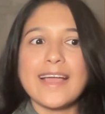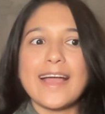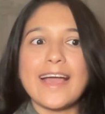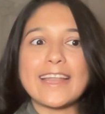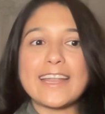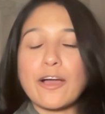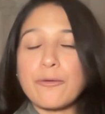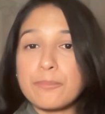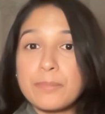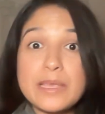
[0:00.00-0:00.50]

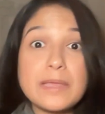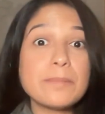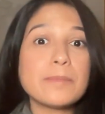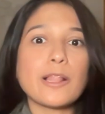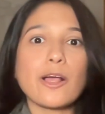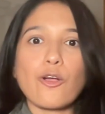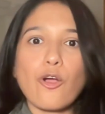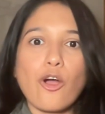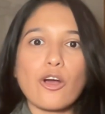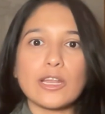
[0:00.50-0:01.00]
And now people
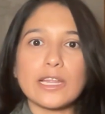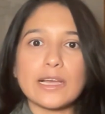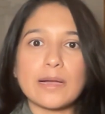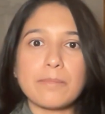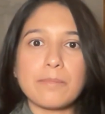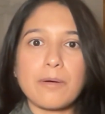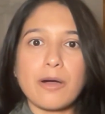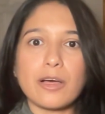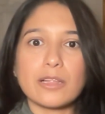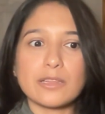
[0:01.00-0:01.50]
are calling
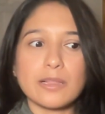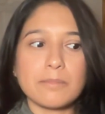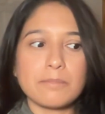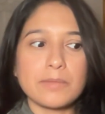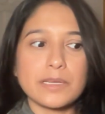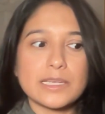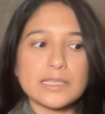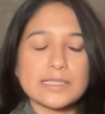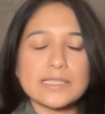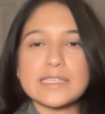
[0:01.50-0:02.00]
upon them
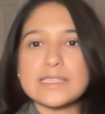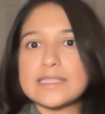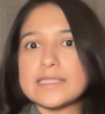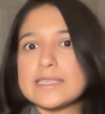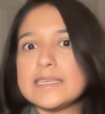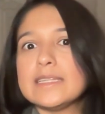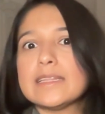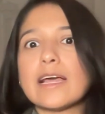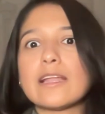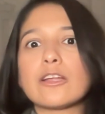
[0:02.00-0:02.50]
because they
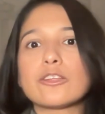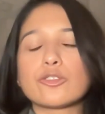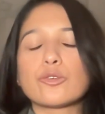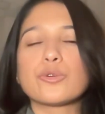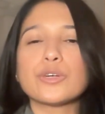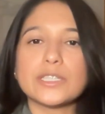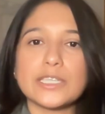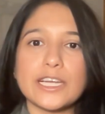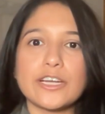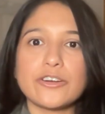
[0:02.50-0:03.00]
see that
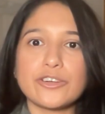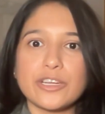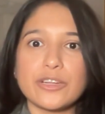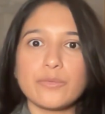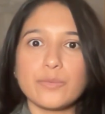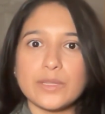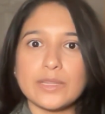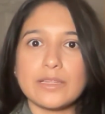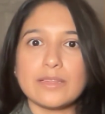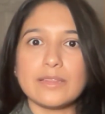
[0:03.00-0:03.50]
authoritarian
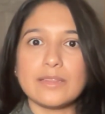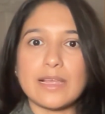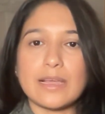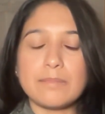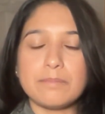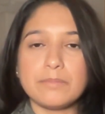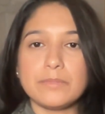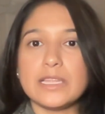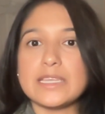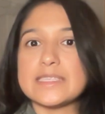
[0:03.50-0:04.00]
within
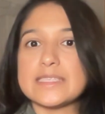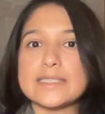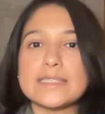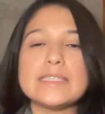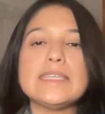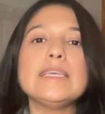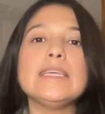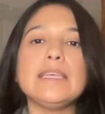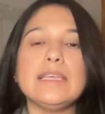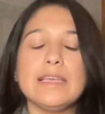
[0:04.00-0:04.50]
them. They
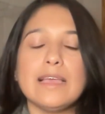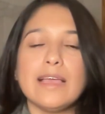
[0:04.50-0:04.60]
see